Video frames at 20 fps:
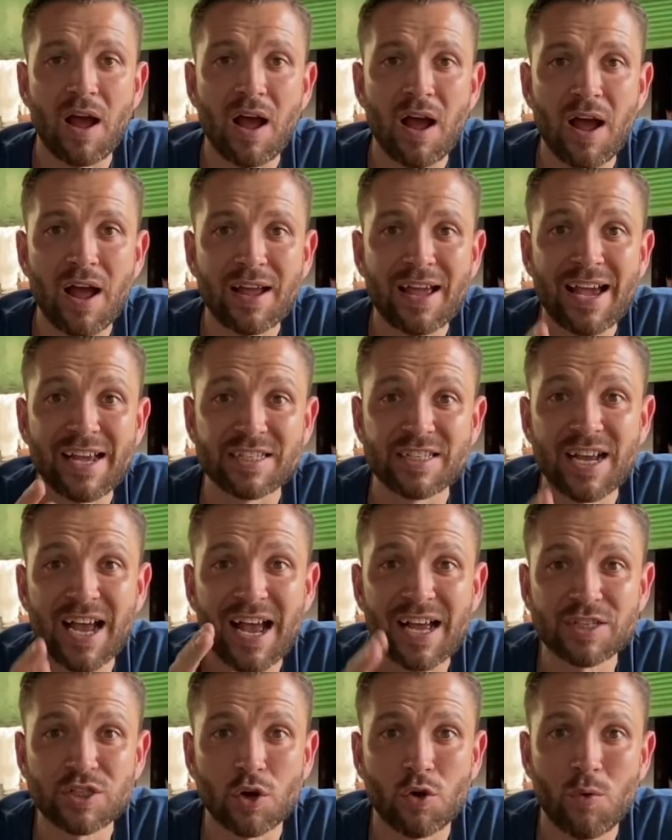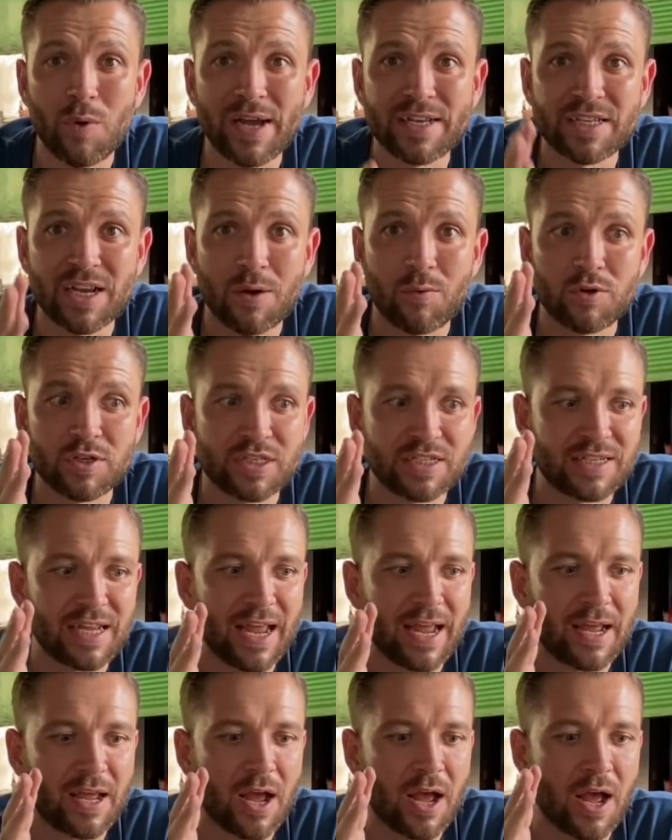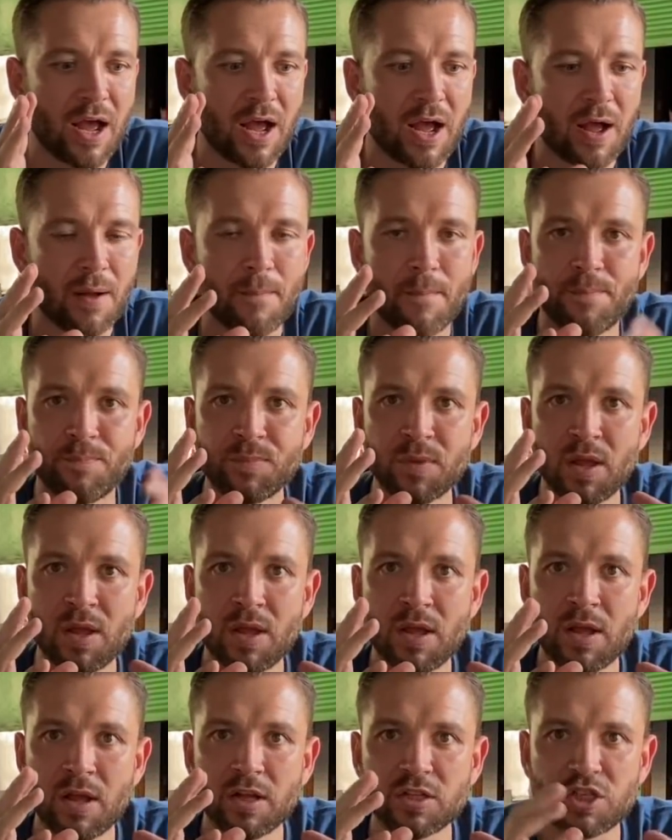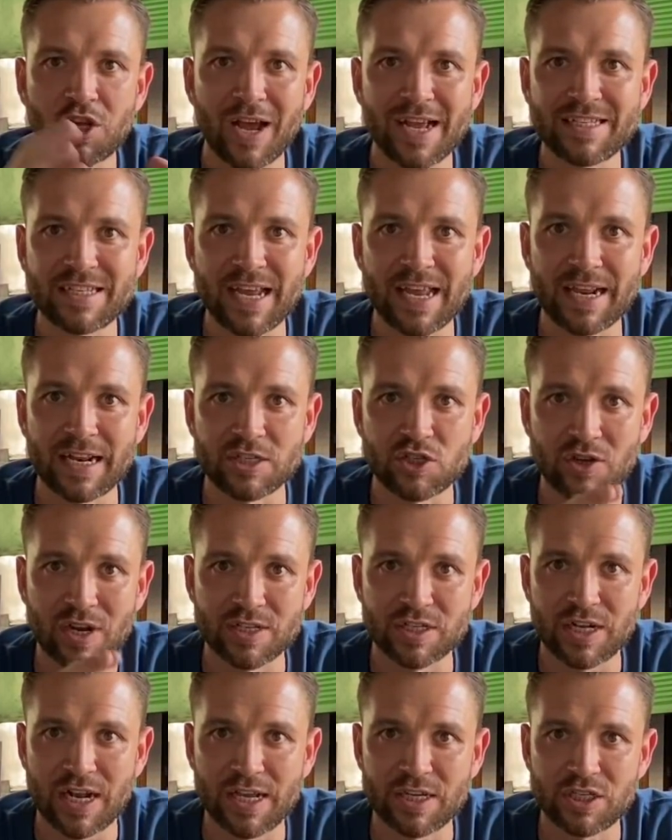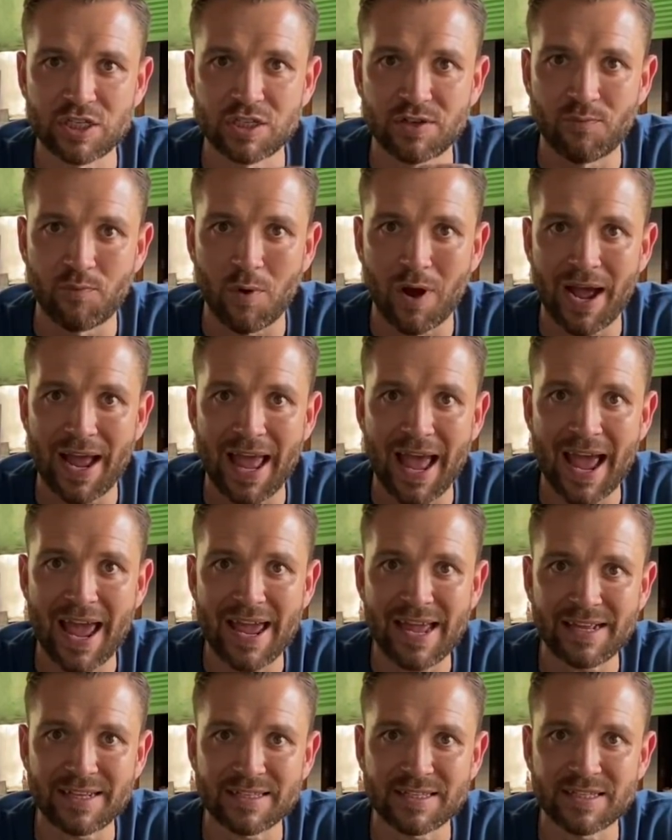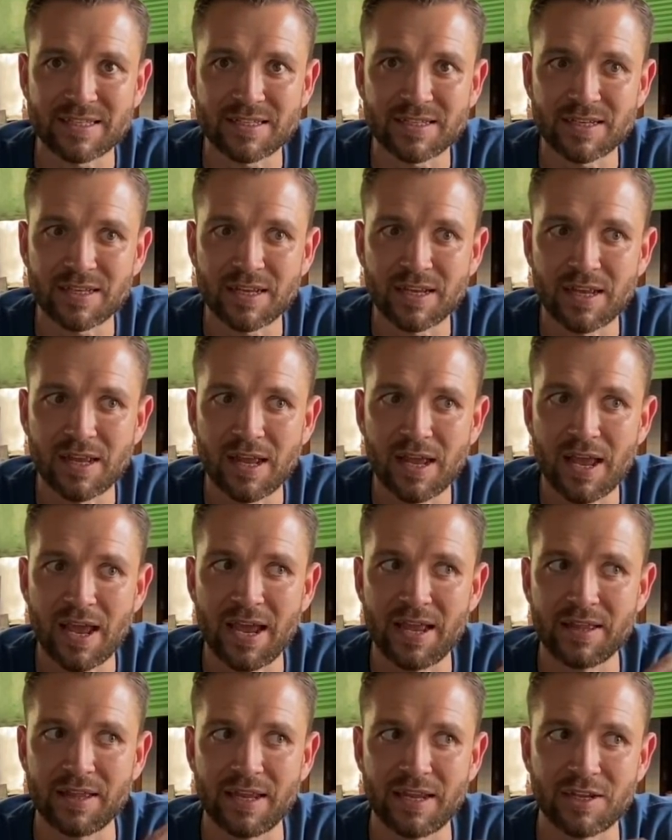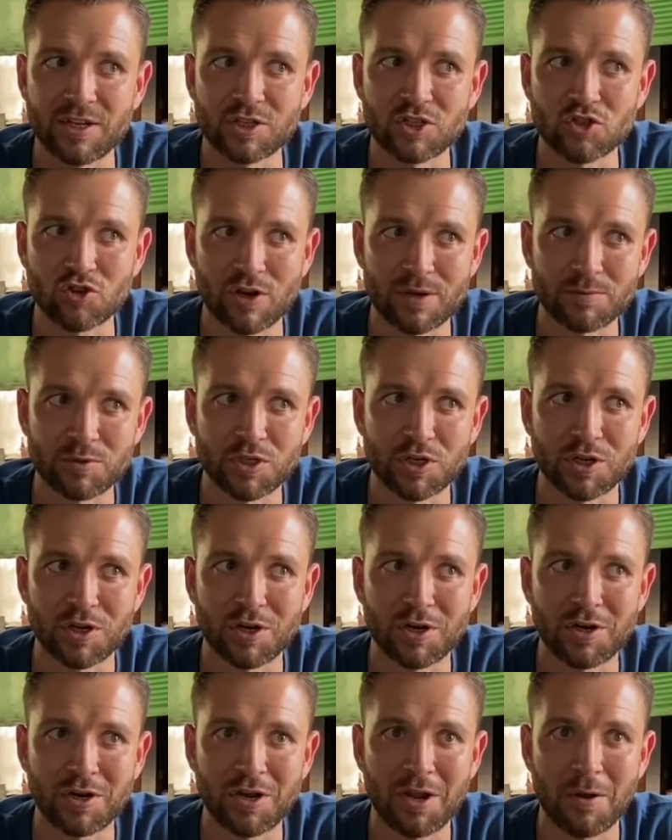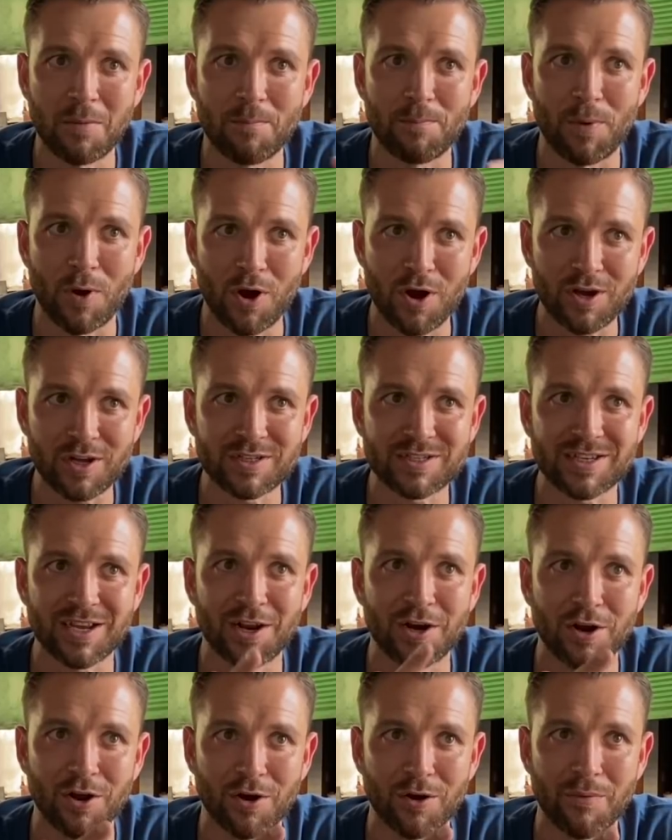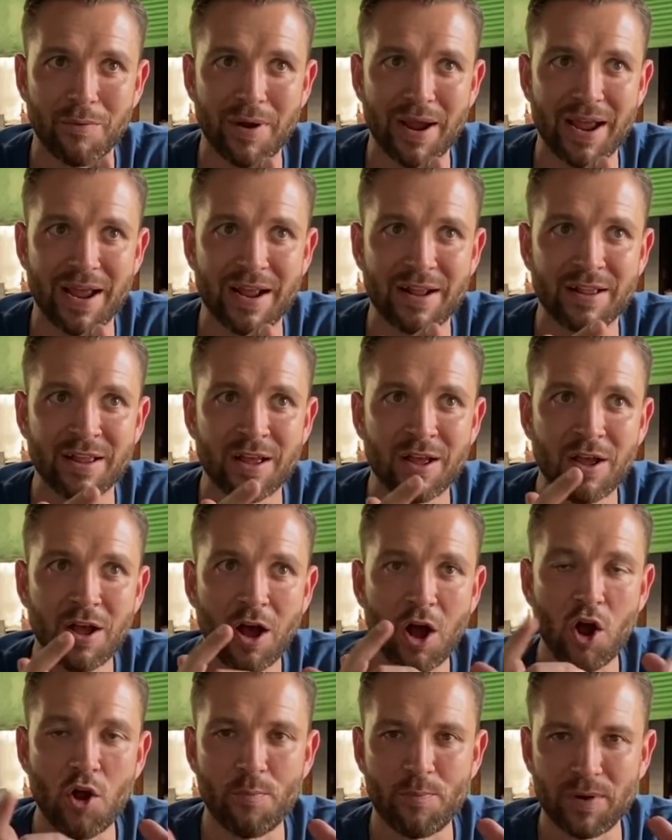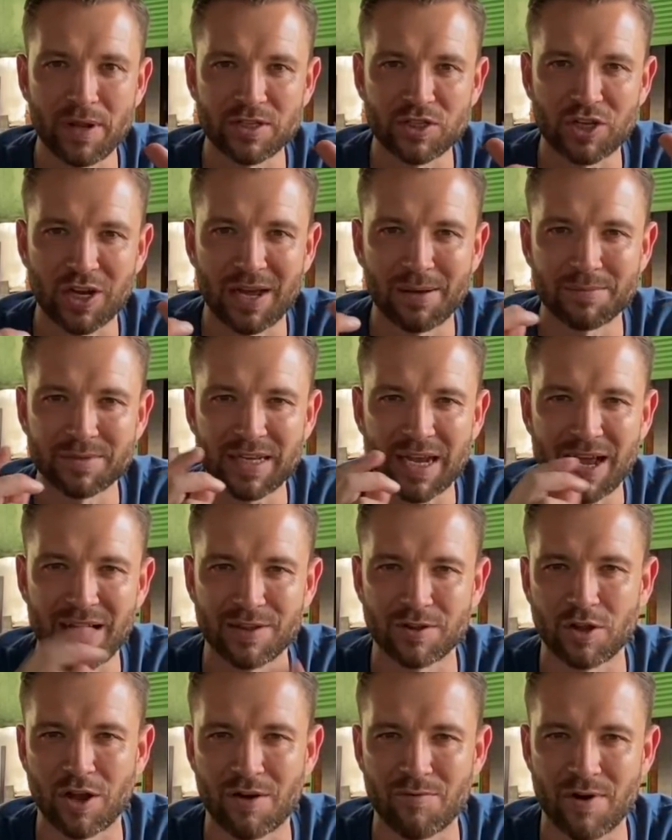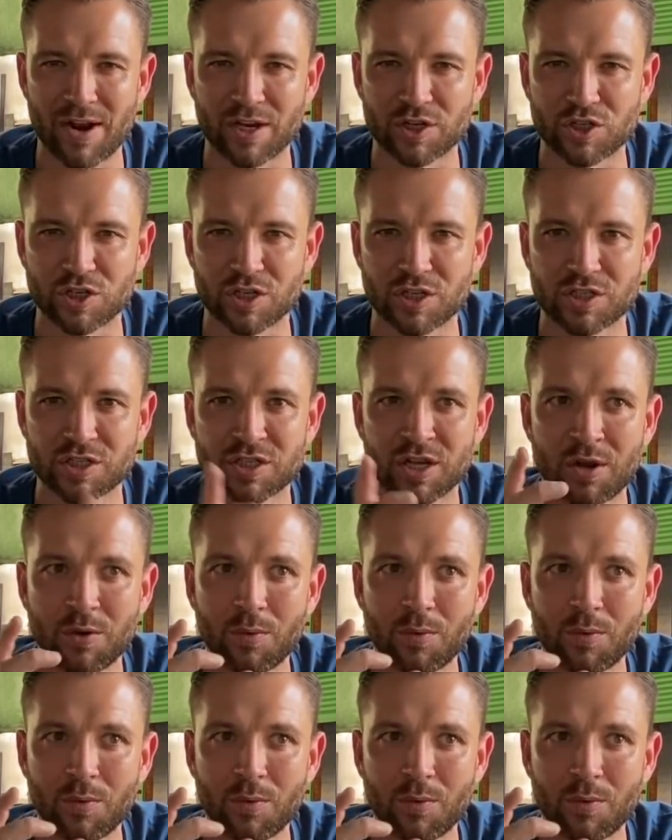Okay, so as always, I will stick Thai to English translations of what I ate in the description box, along with opening times and directions